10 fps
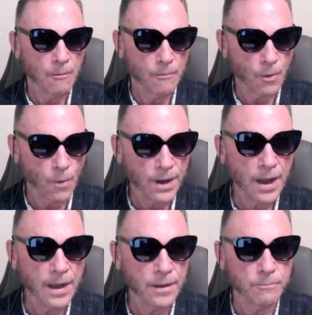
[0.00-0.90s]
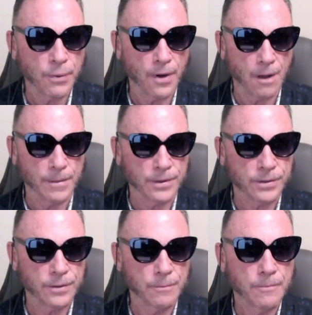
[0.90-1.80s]
But what I had
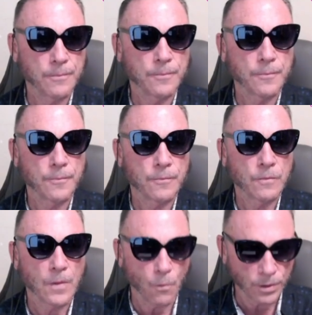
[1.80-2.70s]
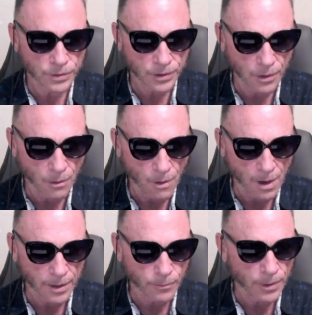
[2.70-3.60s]
promised was to go
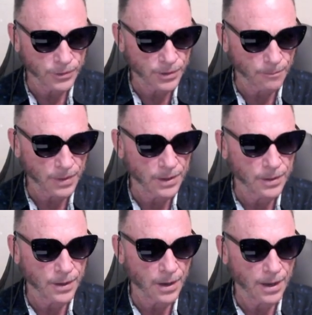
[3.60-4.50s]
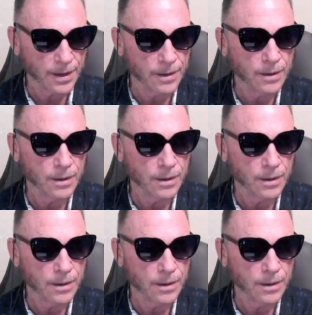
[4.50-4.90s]
on with something that I